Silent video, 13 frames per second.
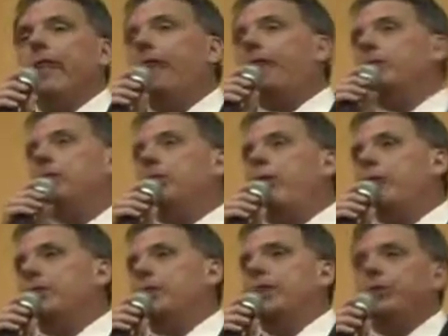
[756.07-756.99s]
If I get to
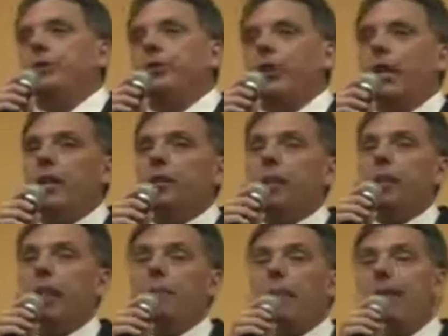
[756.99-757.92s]
Washington in
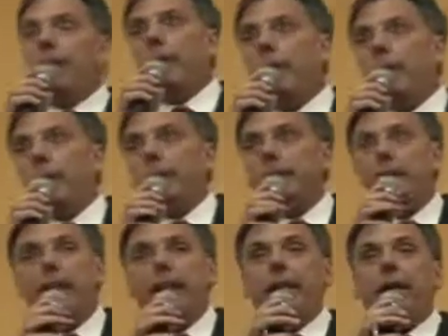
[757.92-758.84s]
January, I'm not going to be able to
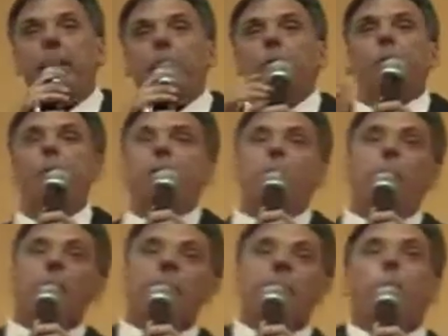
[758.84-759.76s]
stand up and wave a
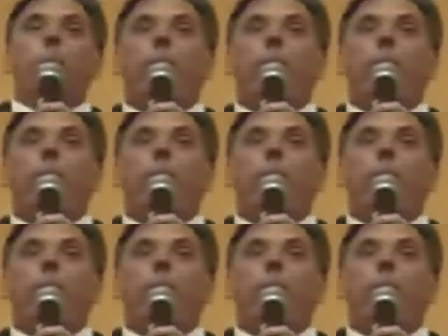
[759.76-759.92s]
magic